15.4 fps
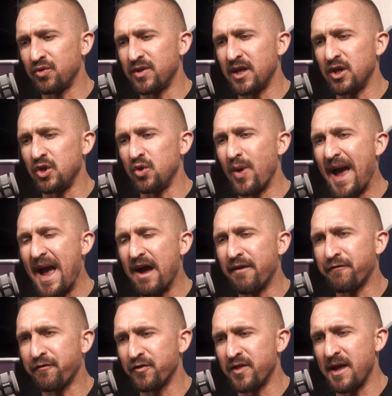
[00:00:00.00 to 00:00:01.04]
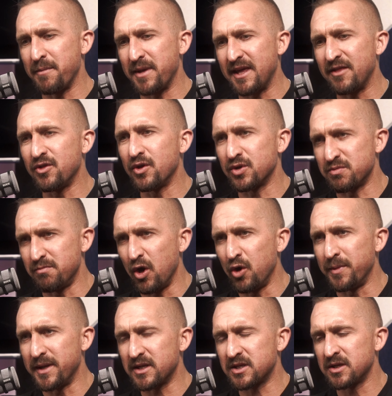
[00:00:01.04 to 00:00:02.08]
that you have for them in those
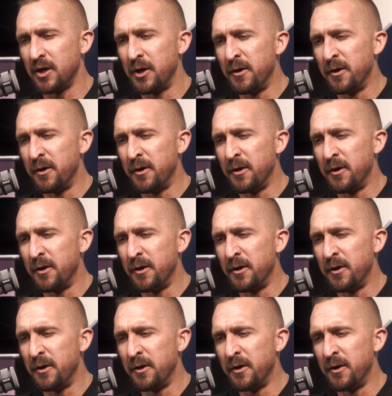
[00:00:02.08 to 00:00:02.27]
moments.